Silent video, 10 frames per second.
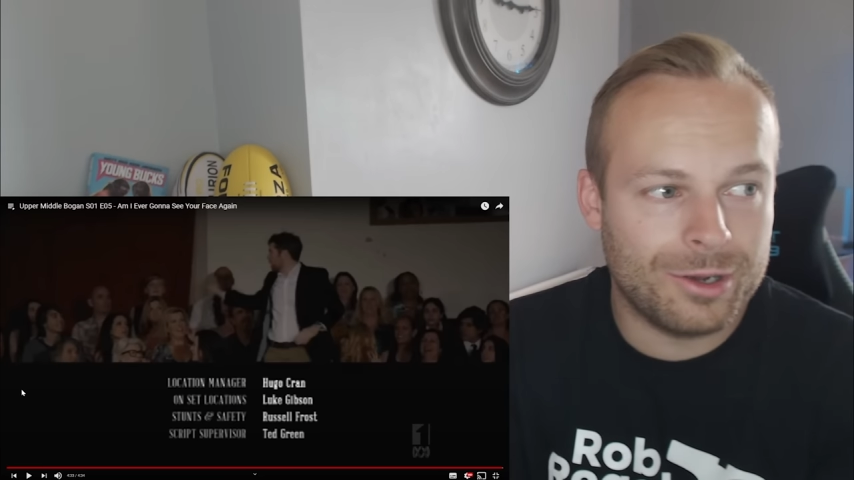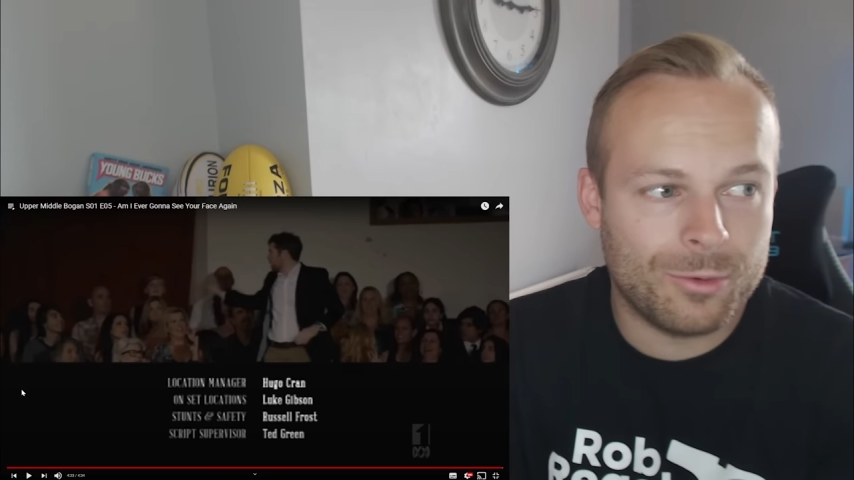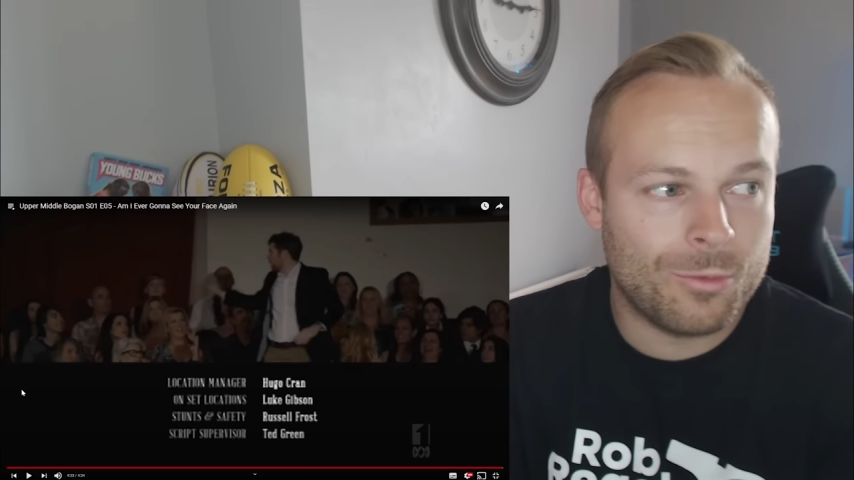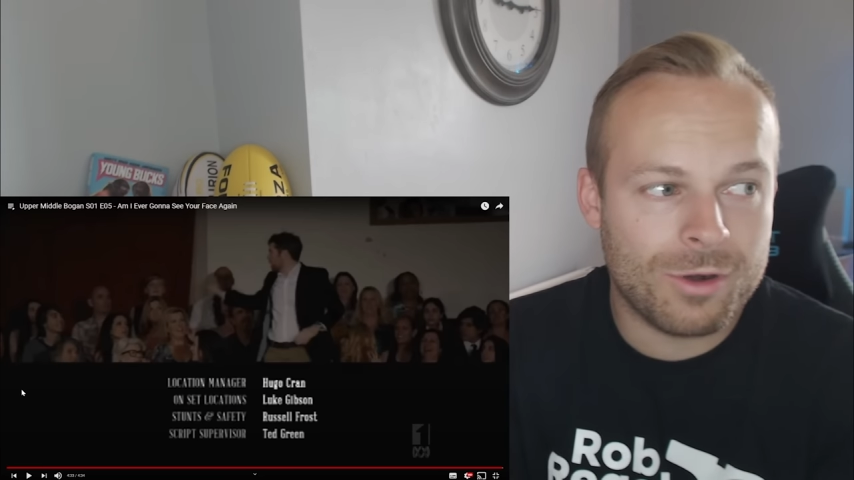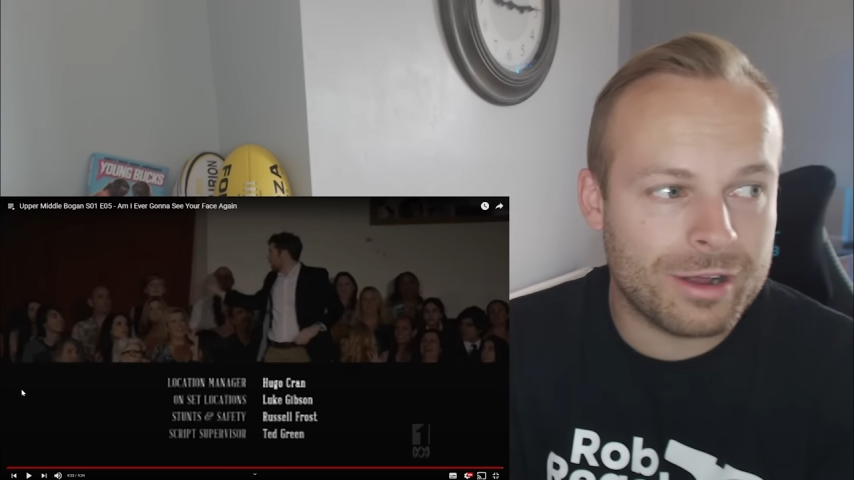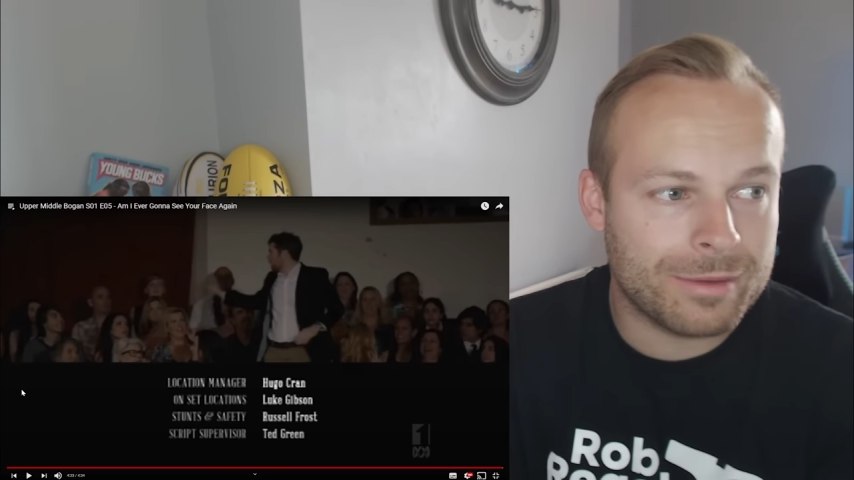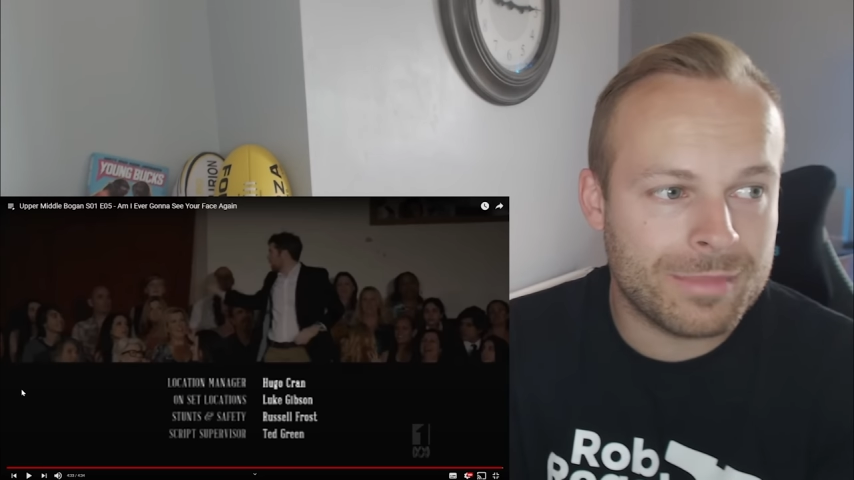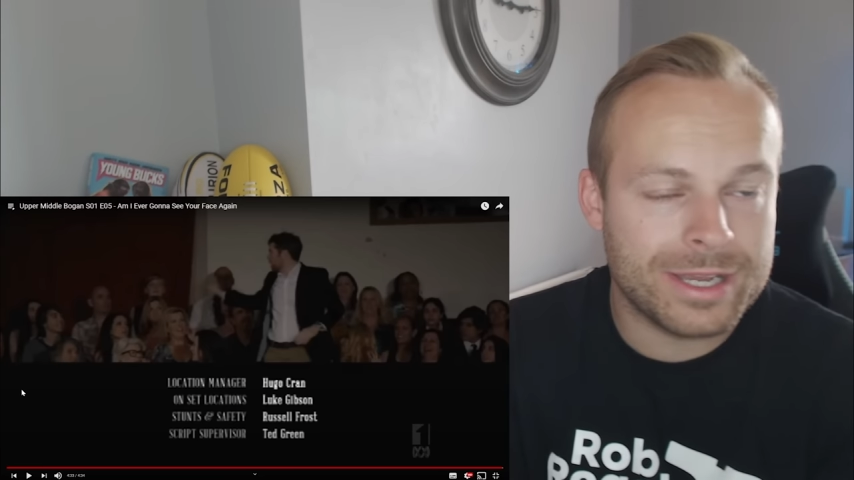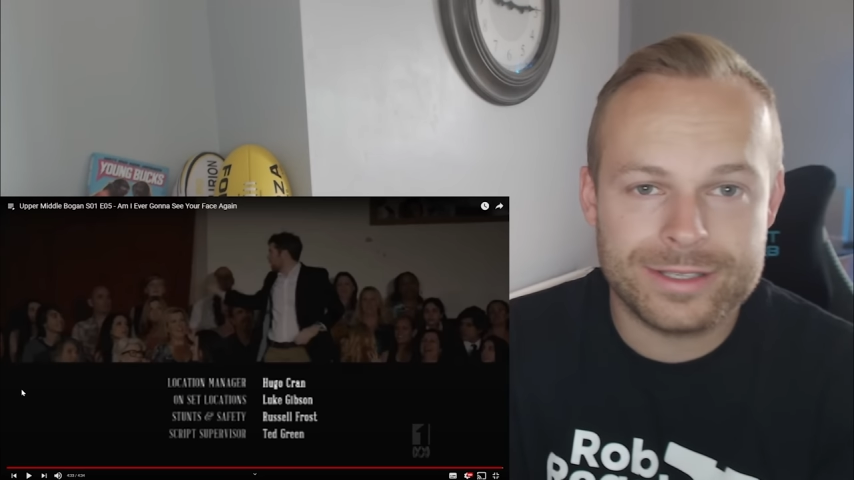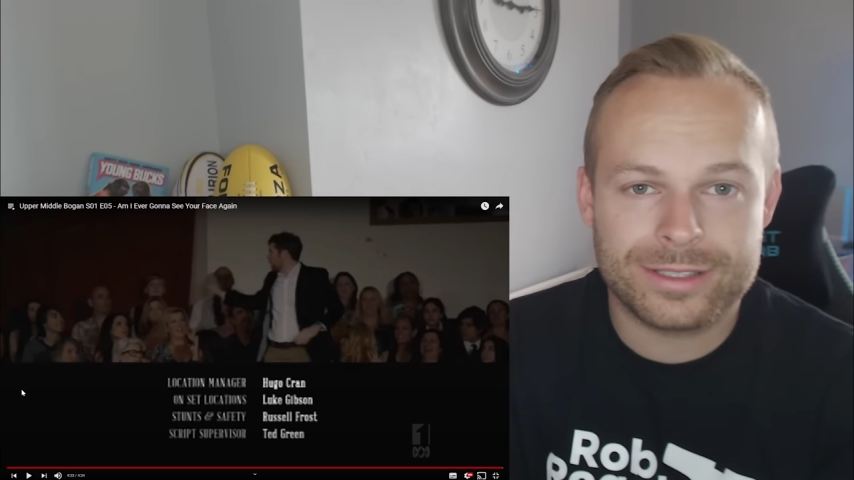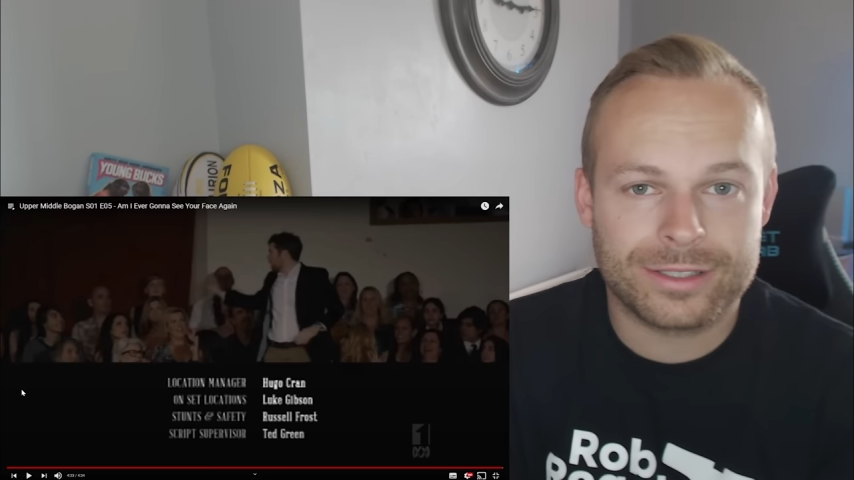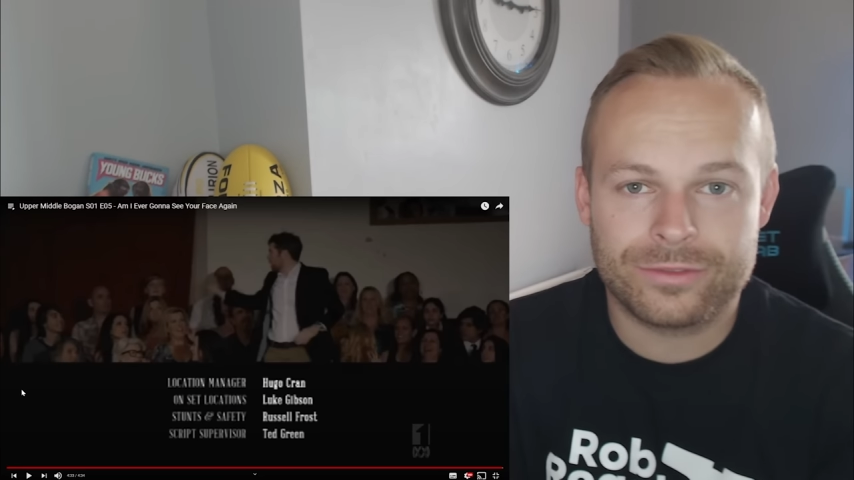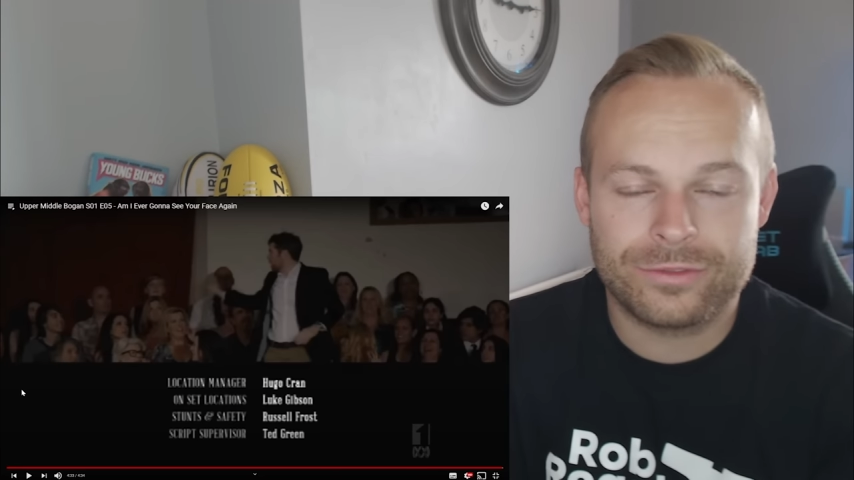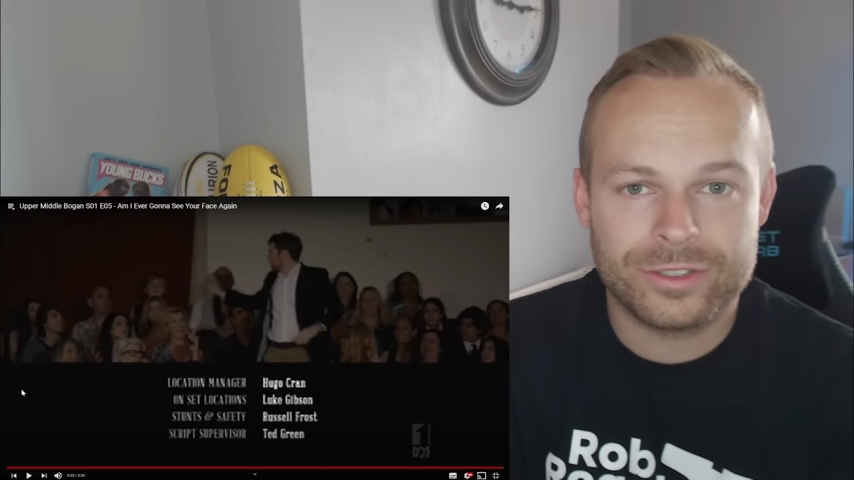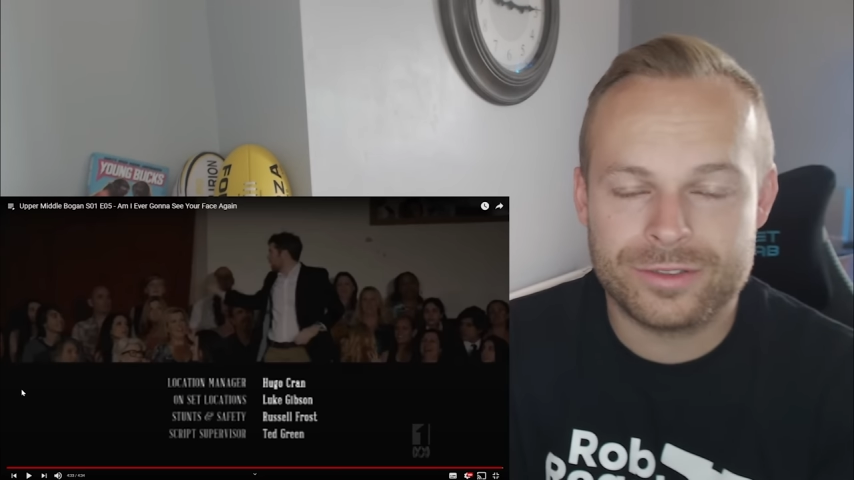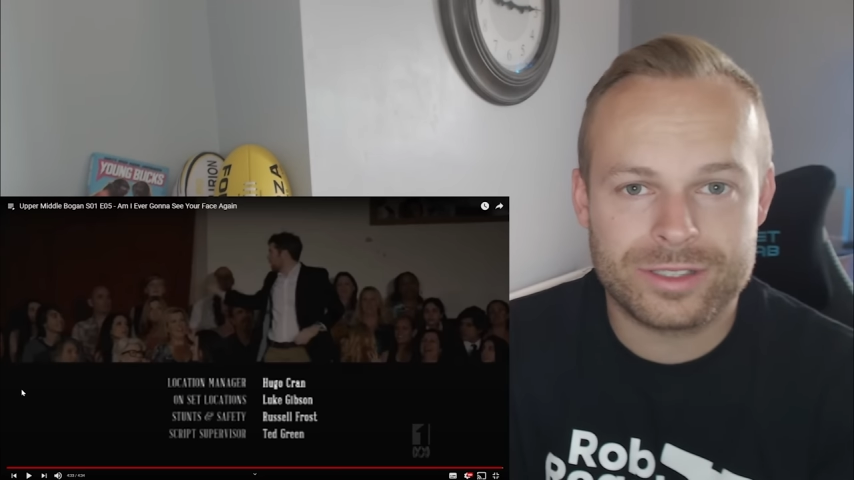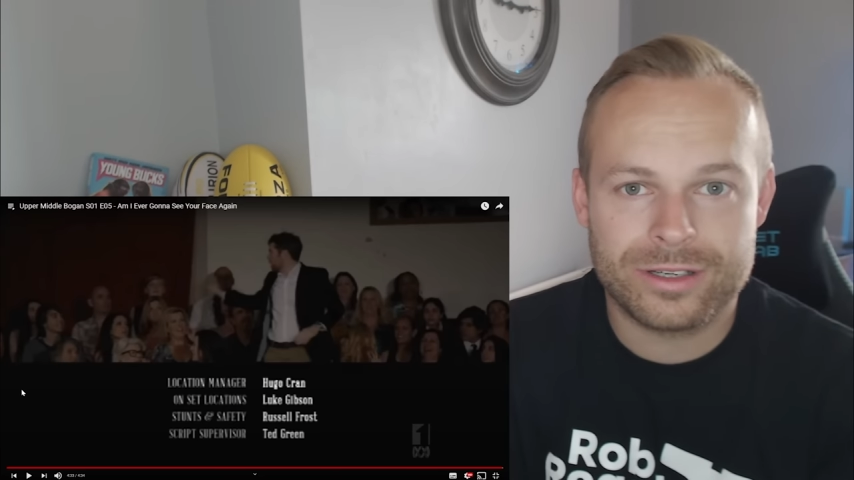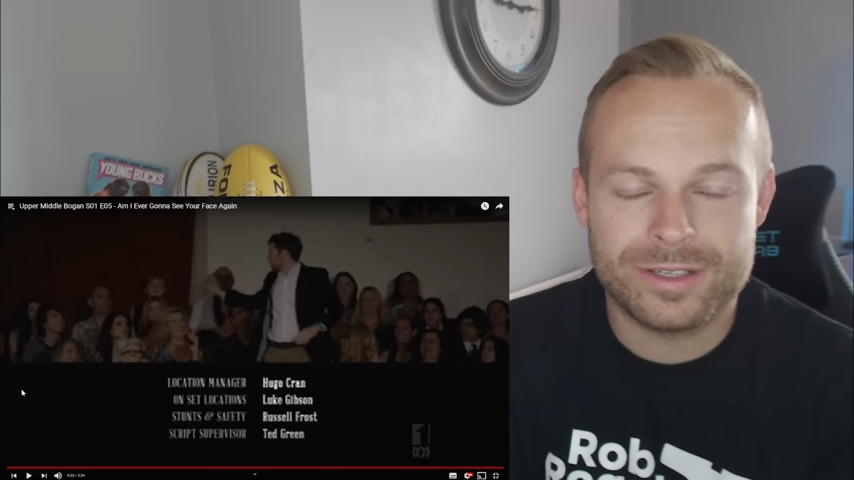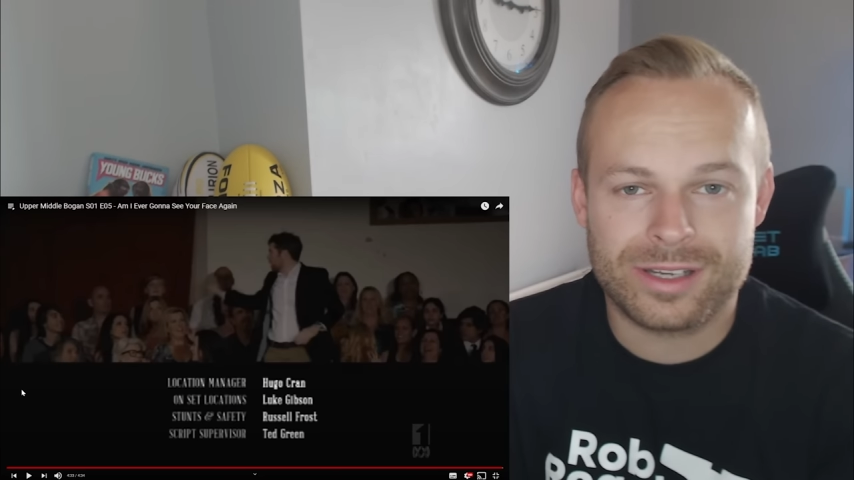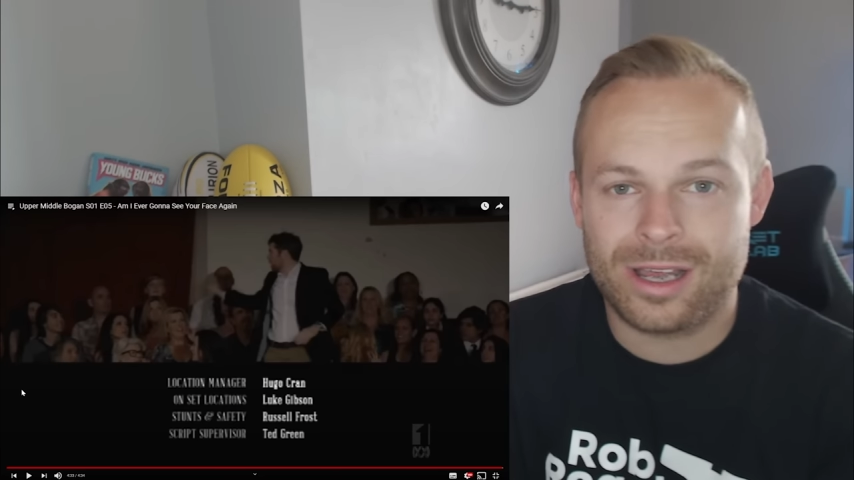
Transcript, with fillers: What an amazing few series.